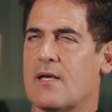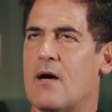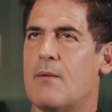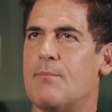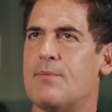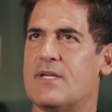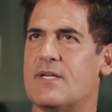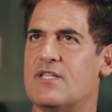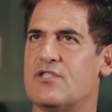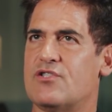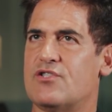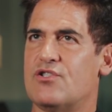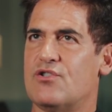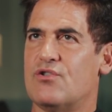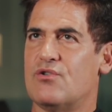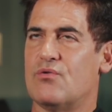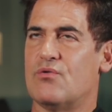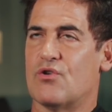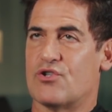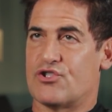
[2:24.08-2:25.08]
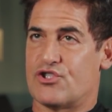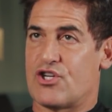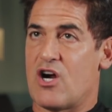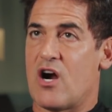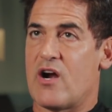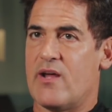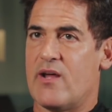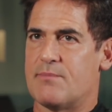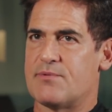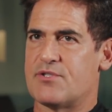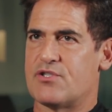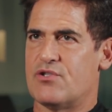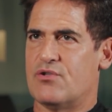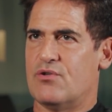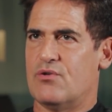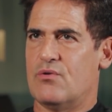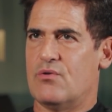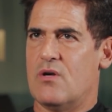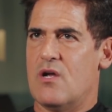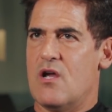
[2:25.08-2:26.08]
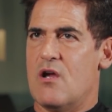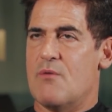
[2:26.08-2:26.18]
companies do or startups do,